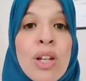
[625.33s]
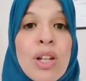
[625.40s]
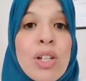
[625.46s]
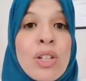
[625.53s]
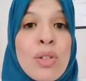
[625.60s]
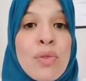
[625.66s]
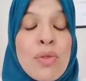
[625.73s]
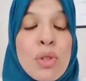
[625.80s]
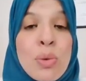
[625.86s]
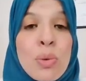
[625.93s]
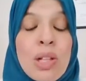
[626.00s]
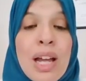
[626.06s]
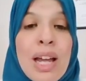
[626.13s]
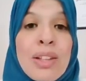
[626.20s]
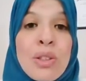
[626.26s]

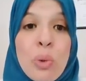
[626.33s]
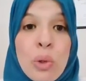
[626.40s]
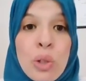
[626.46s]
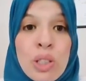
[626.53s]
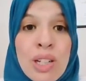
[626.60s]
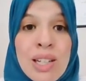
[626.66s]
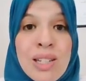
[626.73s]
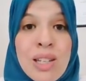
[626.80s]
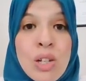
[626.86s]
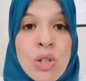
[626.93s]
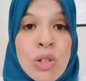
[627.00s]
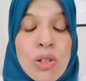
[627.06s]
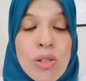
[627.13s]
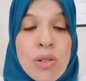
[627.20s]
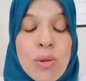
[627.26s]
individual and the organization.